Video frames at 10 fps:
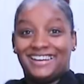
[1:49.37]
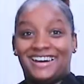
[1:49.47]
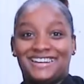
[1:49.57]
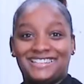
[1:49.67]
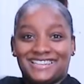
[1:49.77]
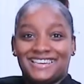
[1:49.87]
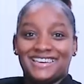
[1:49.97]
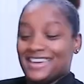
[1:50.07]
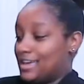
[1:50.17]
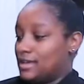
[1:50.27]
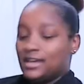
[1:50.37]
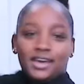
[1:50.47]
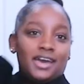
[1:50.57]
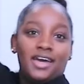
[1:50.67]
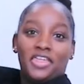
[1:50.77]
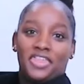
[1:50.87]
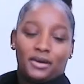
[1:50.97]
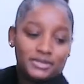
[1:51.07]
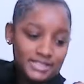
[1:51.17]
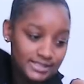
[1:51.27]
honestly, that
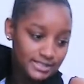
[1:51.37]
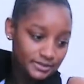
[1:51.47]
was it.